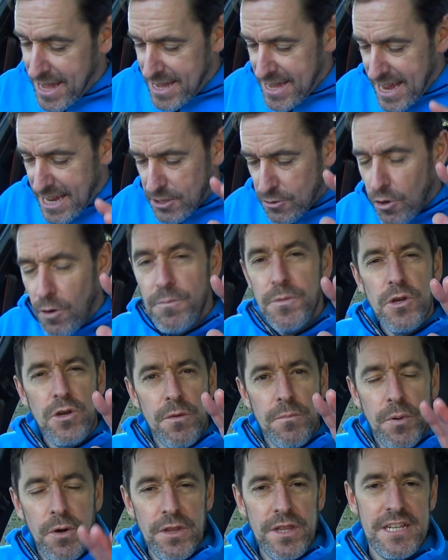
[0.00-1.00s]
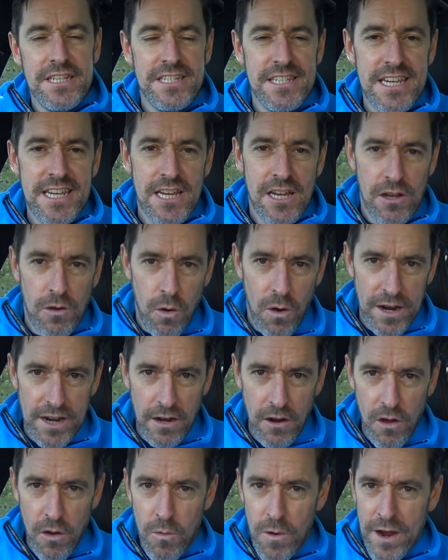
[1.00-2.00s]
Yes, Rob, you can put this seat quite
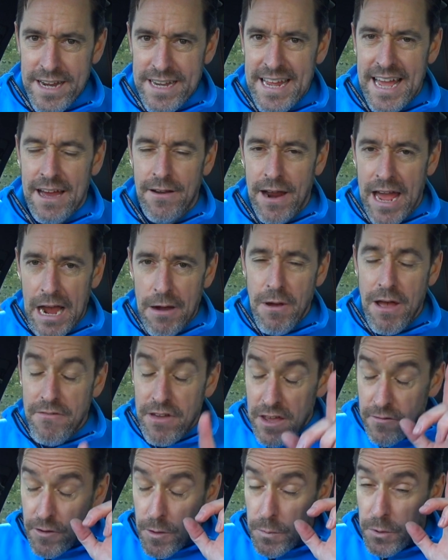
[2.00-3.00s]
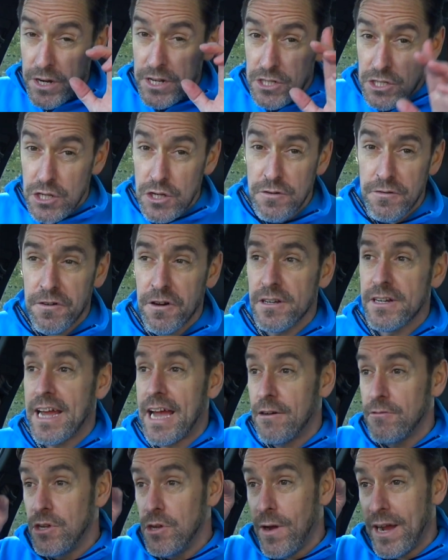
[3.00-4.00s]
a long way down. However, if you put it too far
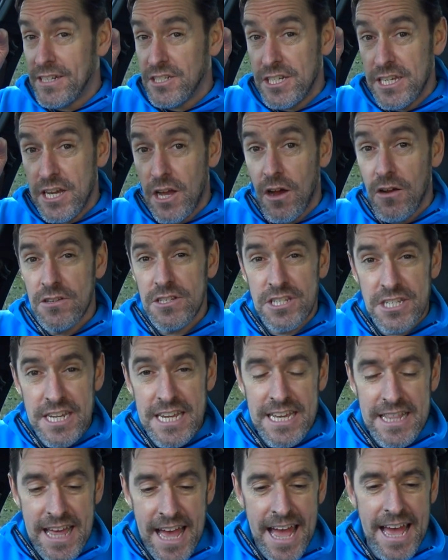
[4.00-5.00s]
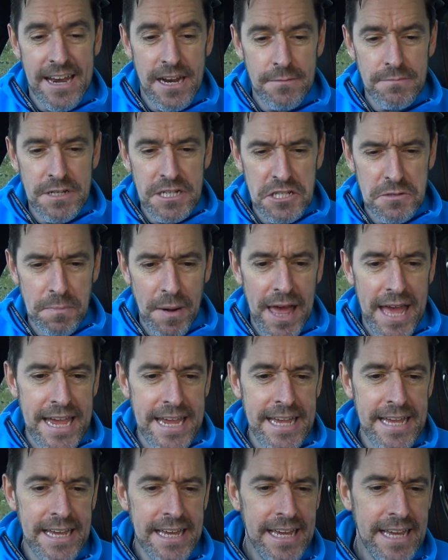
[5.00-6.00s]
down, you actually can't see the head-up display.